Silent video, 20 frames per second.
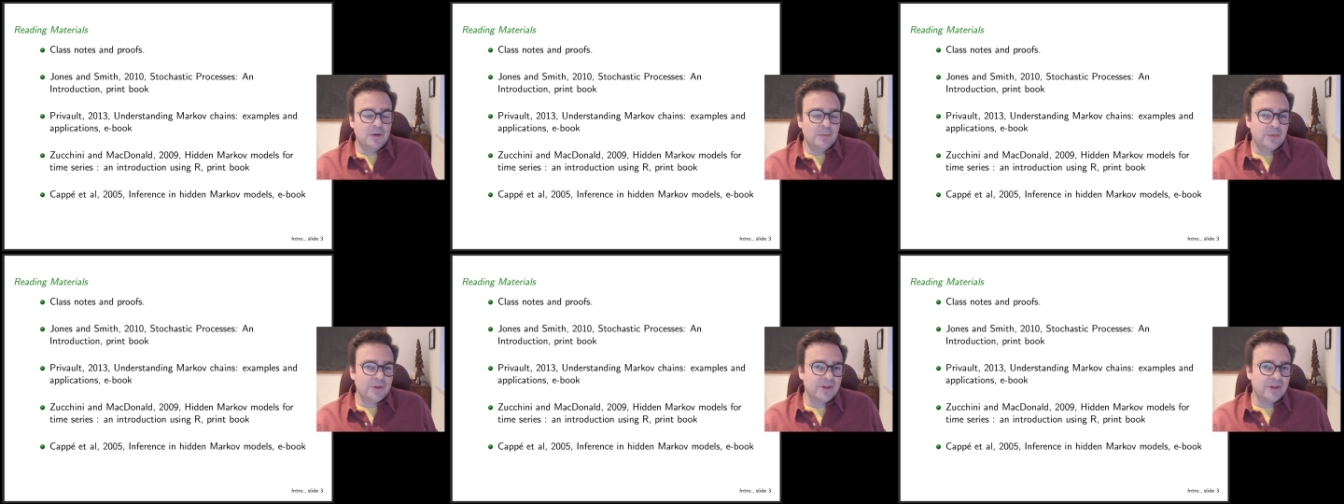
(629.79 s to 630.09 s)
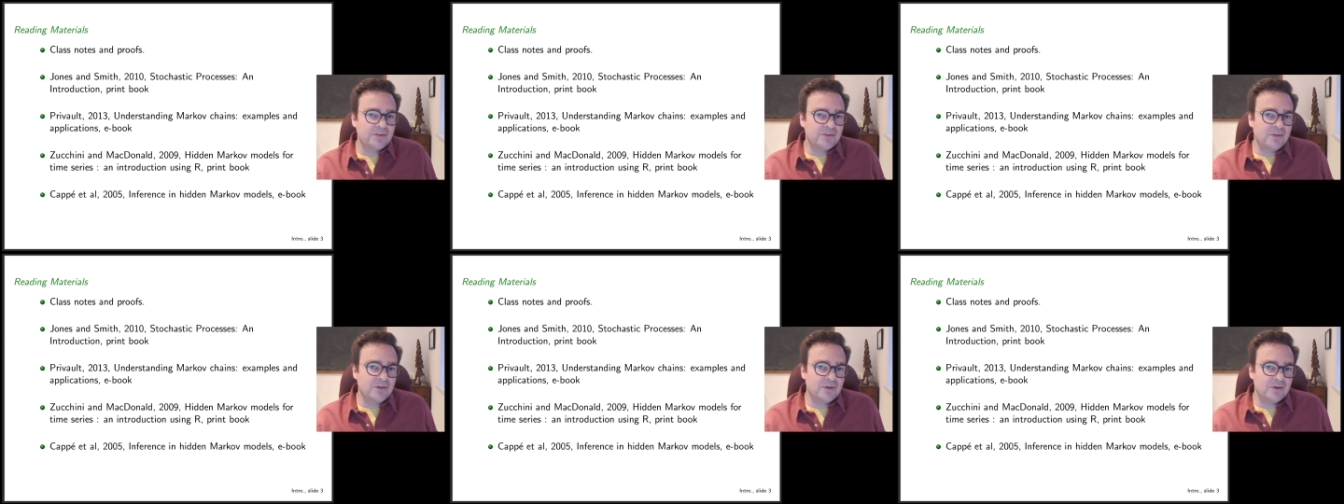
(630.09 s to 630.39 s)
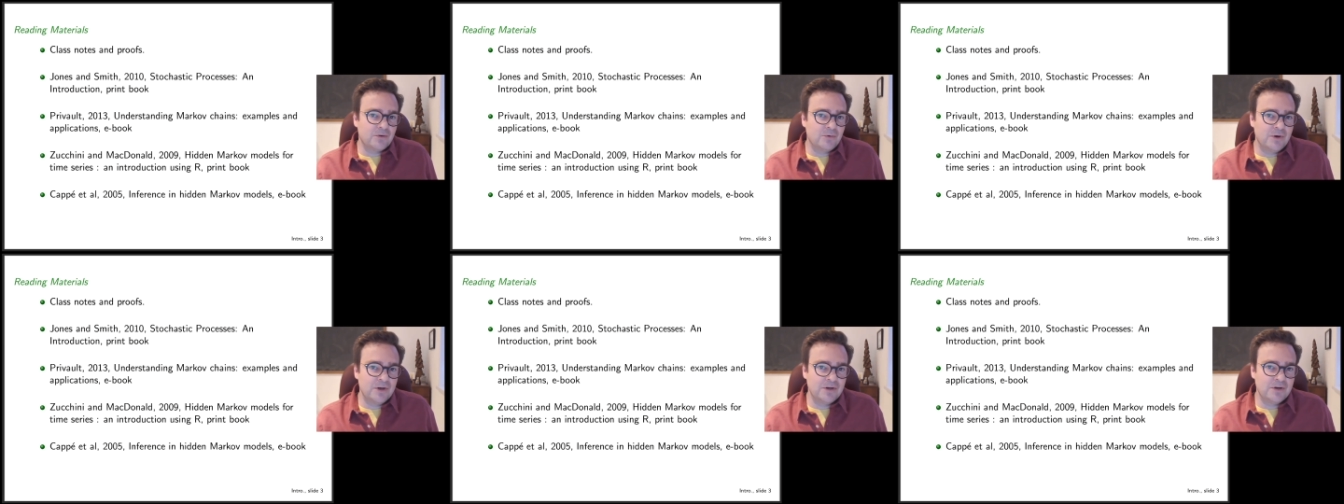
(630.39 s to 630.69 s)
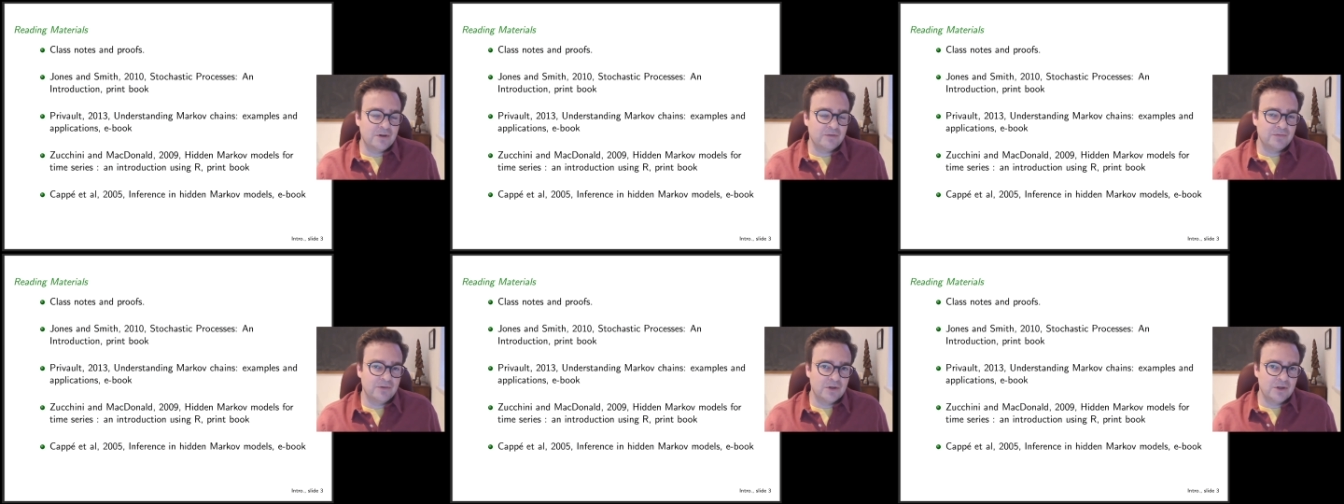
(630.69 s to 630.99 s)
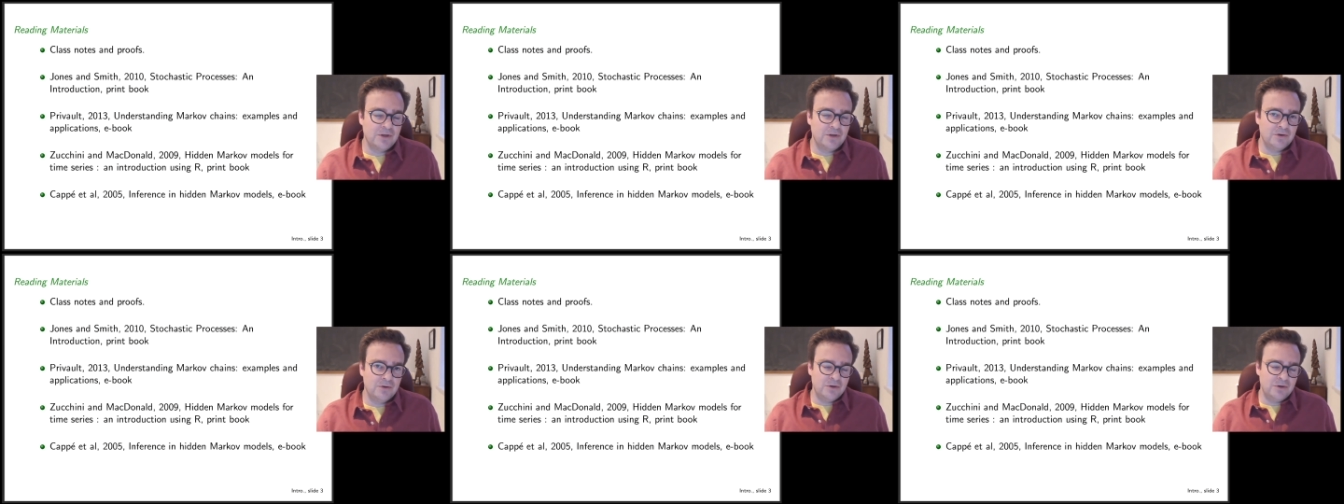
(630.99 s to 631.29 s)
But that's not quite enough. You,
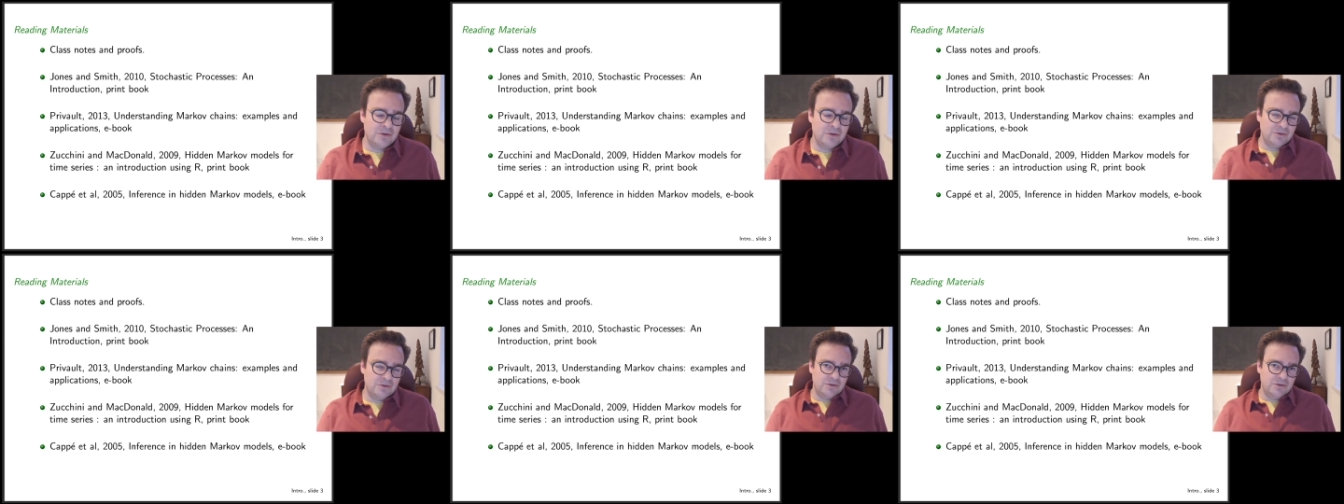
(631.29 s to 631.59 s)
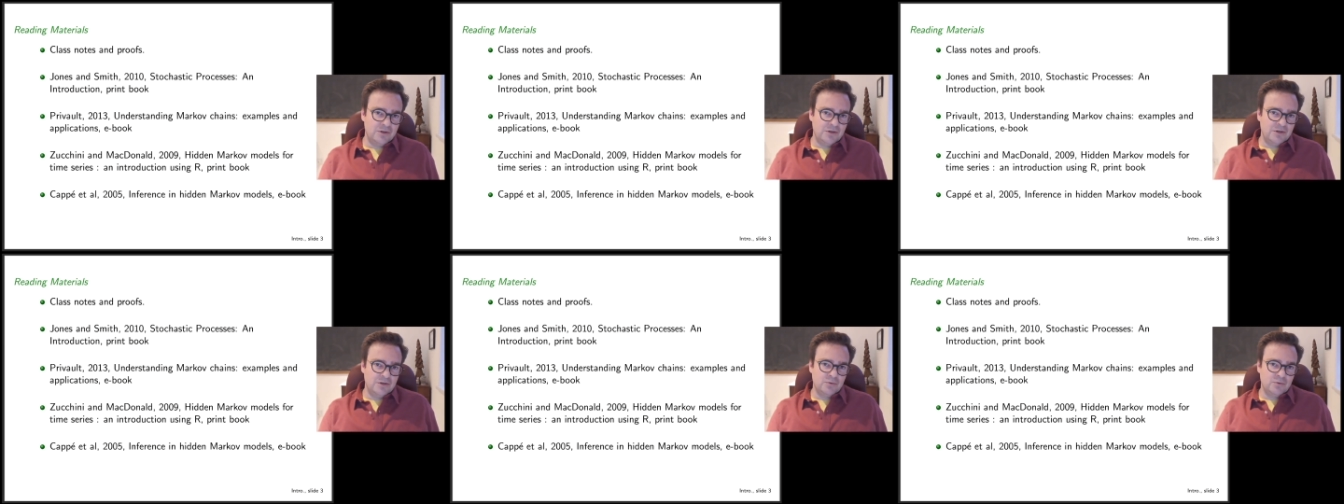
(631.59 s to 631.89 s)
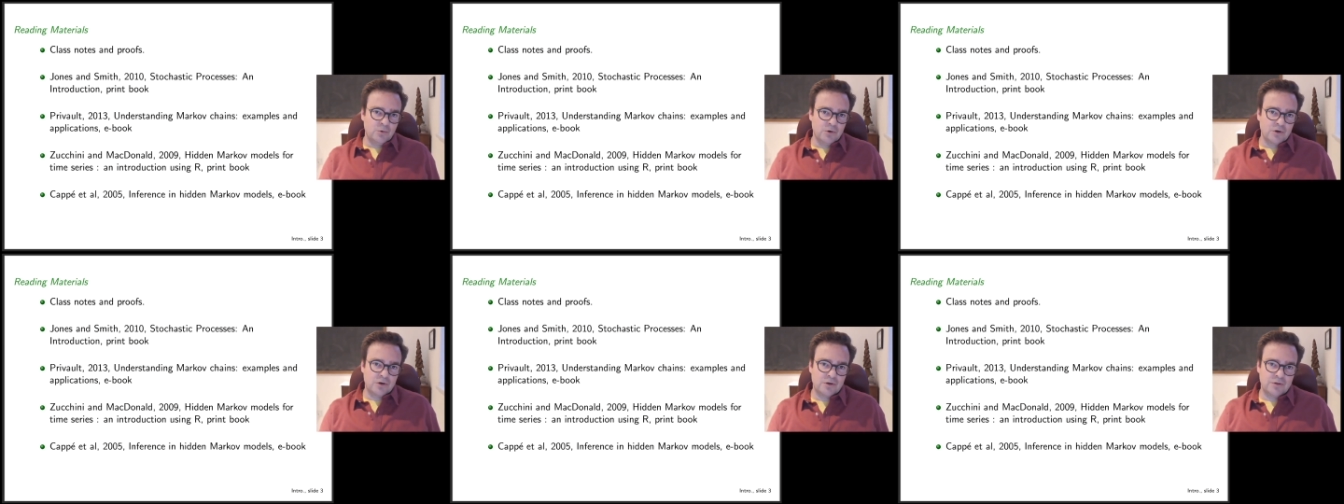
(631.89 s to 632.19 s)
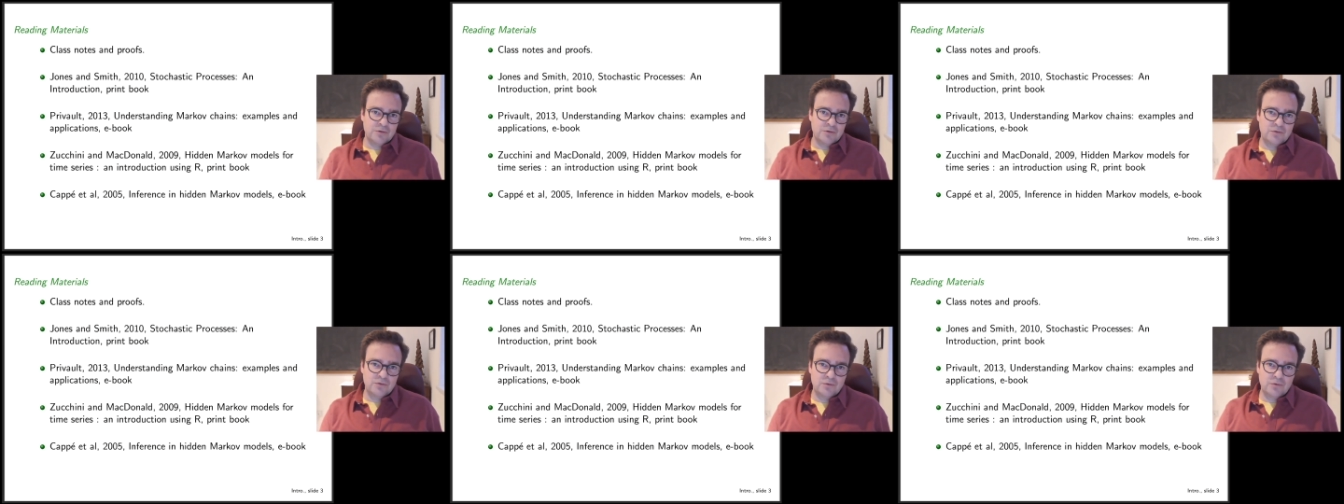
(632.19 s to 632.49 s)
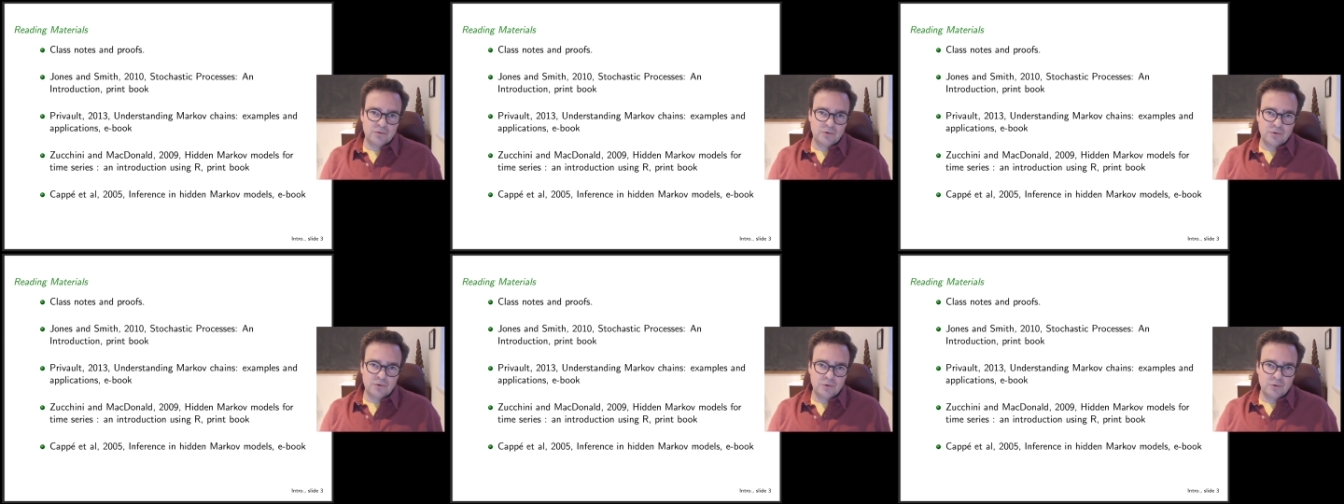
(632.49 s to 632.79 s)
you know, you, you need to work on the
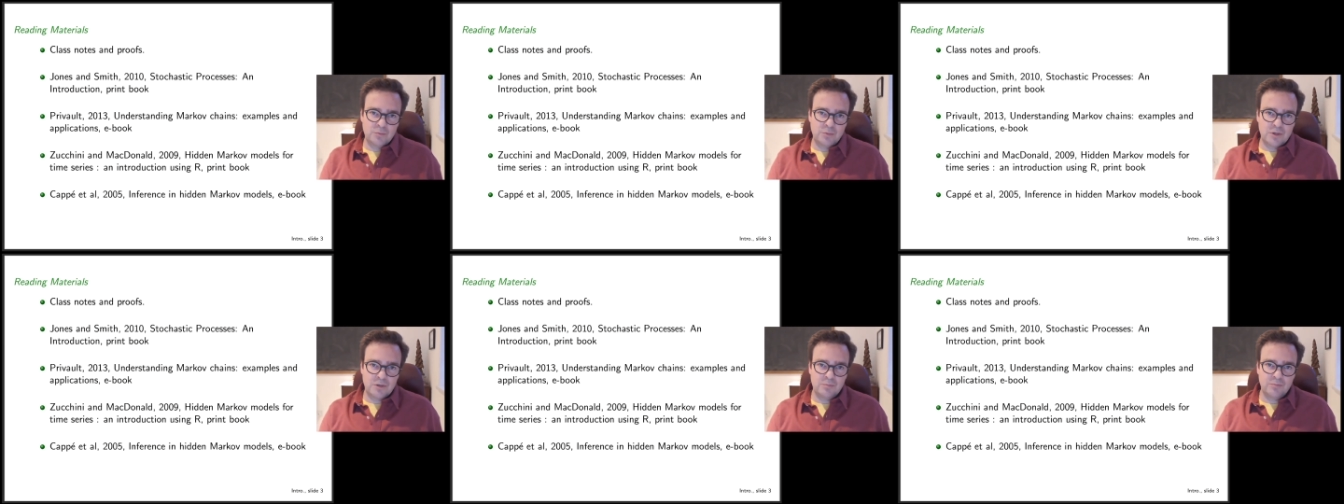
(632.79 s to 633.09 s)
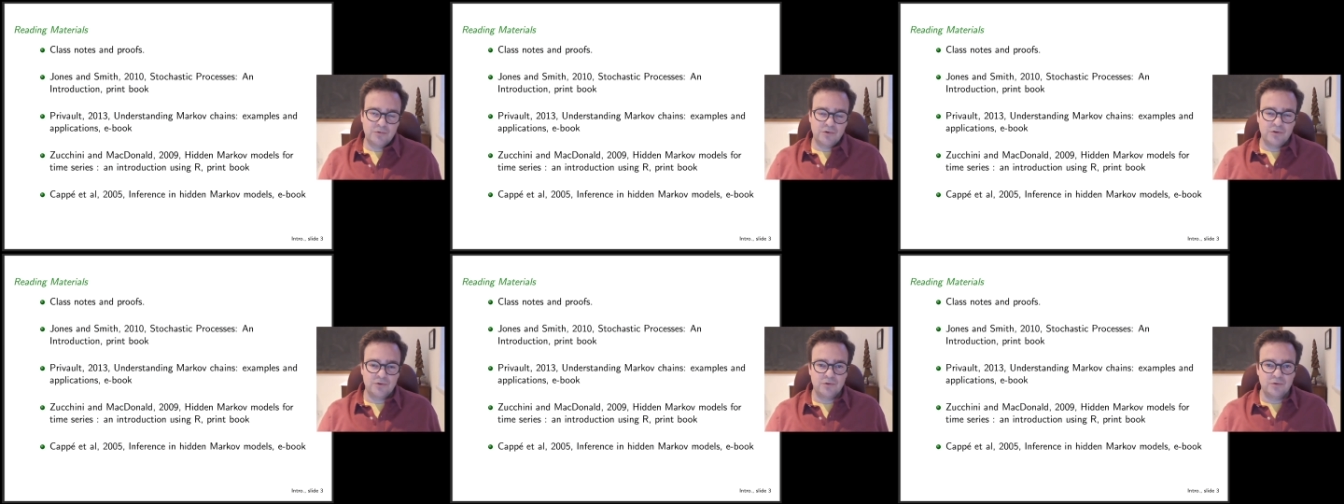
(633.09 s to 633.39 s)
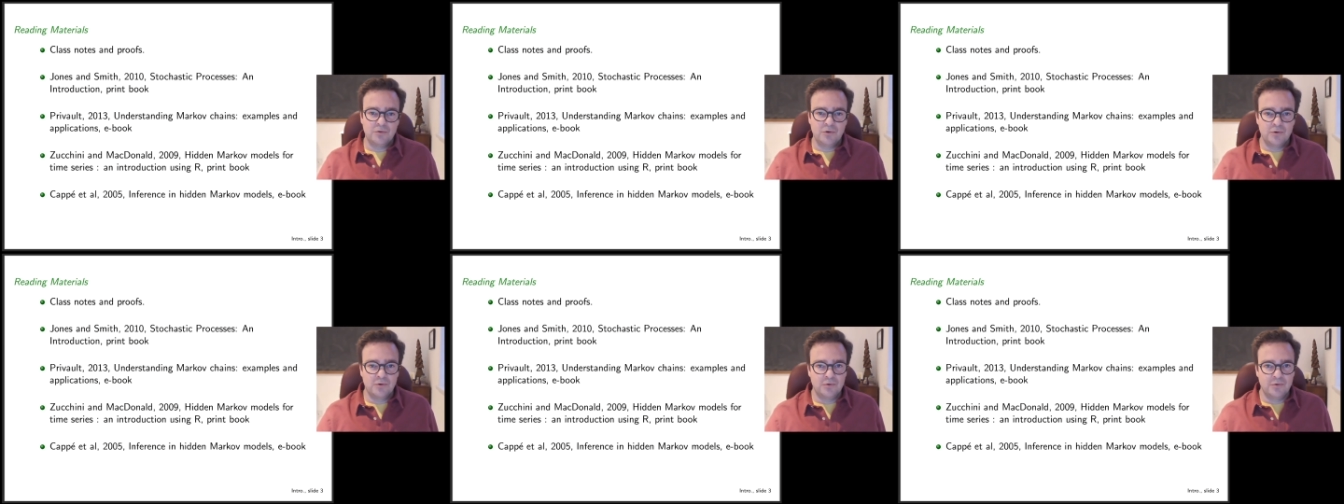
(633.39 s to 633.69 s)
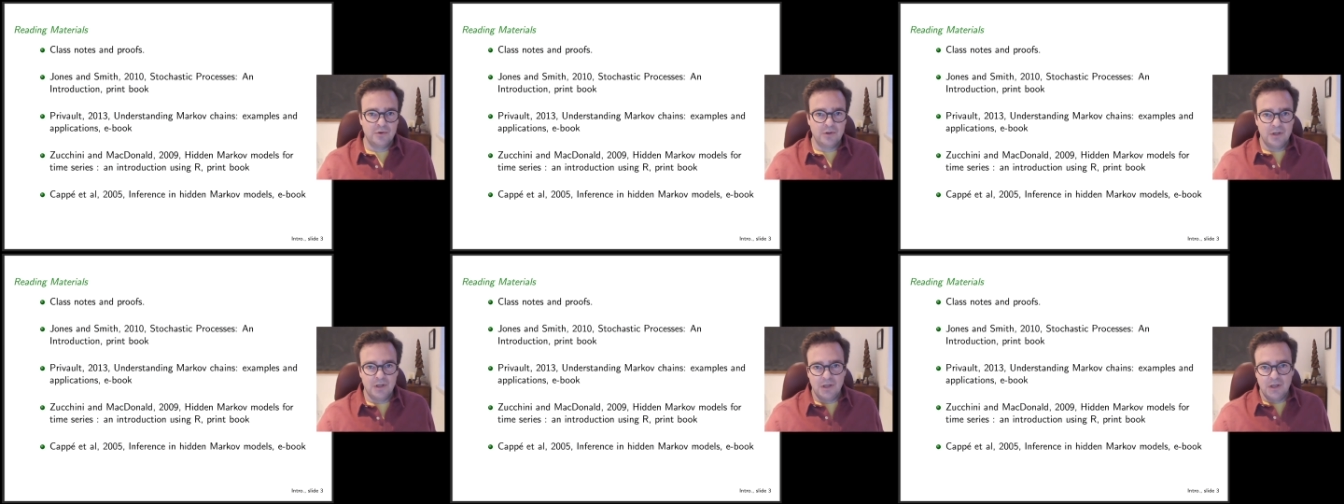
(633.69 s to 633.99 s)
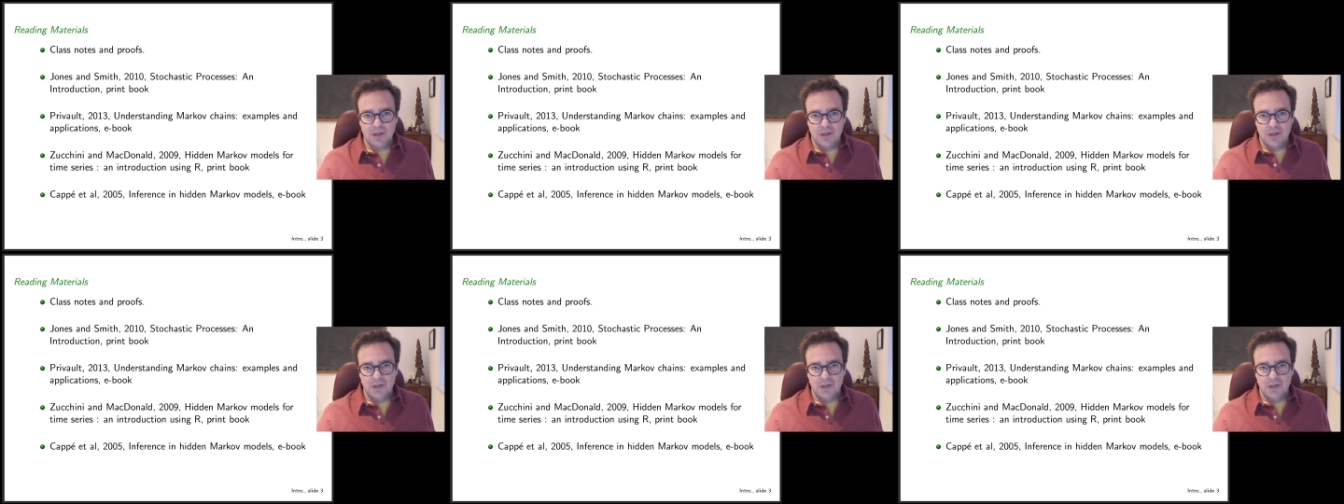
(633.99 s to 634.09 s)
tutorial problems on your own.